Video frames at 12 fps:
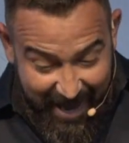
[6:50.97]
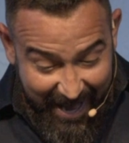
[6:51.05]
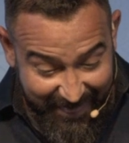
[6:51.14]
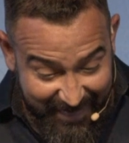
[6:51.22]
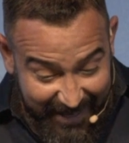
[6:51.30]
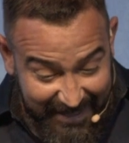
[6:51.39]

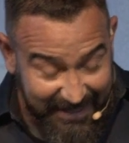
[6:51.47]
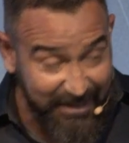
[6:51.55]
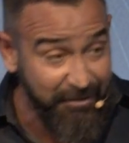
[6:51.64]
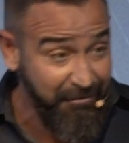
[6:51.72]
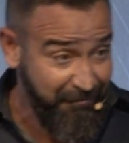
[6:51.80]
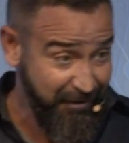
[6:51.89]
And they
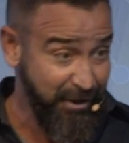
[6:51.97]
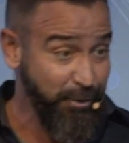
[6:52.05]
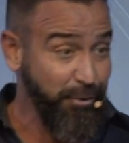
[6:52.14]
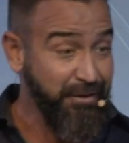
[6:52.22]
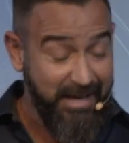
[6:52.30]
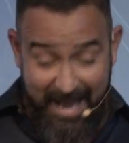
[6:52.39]
didn't
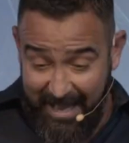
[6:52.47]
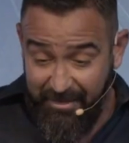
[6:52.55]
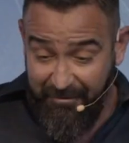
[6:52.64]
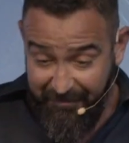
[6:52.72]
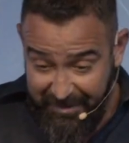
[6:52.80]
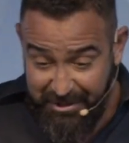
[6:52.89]
feel that he had
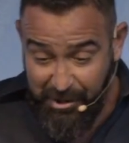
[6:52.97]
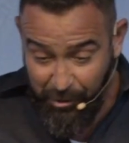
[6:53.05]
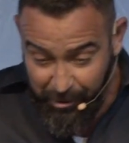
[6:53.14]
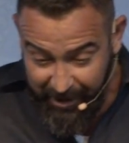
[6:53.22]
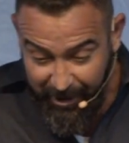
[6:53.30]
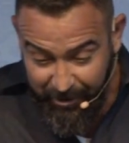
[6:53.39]
the physical
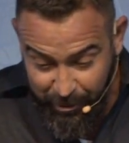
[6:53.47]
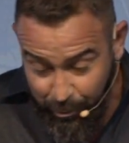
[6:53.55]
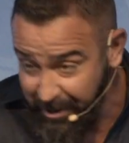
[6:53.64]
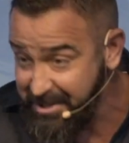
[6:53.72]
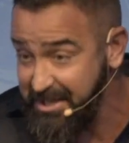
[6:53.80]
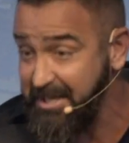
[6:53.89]

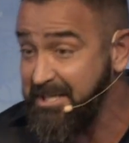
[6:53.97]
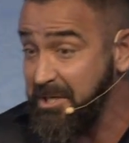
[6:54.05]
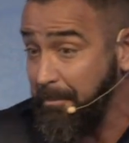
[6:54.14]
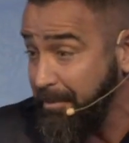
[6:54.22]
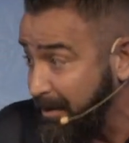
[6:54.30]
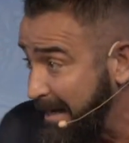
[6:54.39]
characteristics to
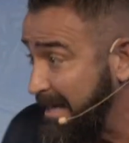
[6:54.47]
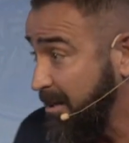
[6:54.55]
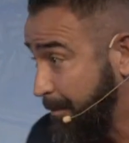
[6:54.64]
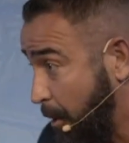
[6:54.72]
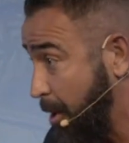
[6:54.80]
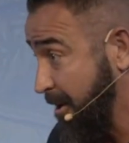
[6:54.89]
play the
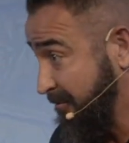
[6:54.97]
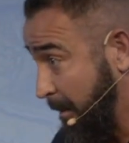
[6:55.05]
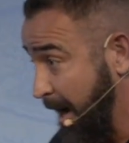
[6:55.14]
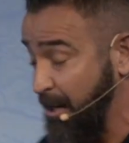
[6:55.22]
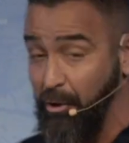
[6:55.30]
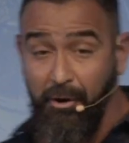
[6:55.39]
part of
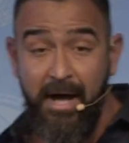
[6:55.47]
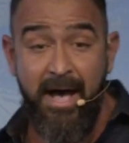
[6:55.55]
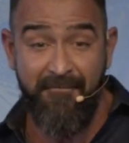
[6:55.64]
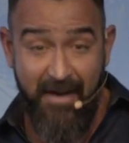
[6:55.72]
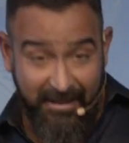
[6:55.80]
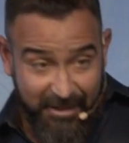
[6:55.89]
Michael.
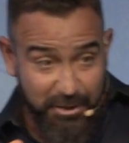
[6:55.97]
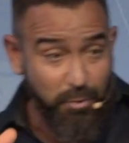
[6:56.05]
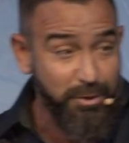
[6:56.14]
In fact, this